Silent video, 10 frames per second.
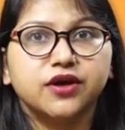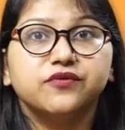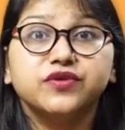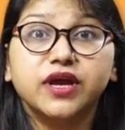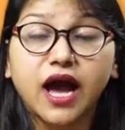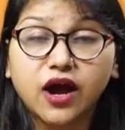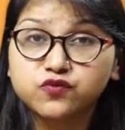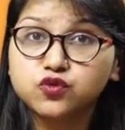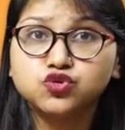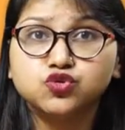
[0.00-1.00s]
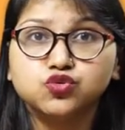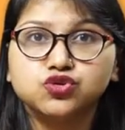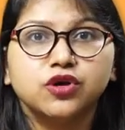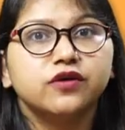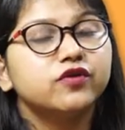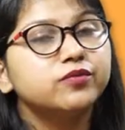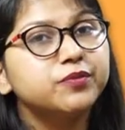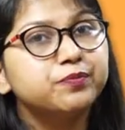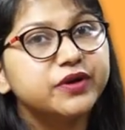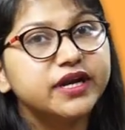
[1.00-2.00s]
We have to choose from
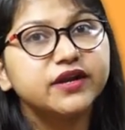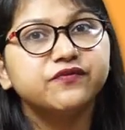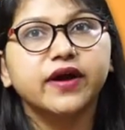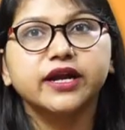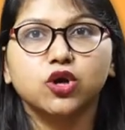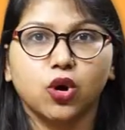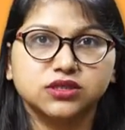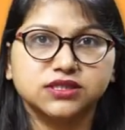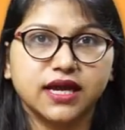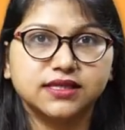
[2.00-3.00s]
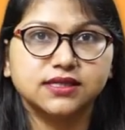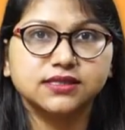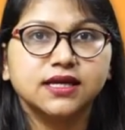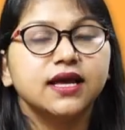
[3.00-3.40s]
the predefined lot sizes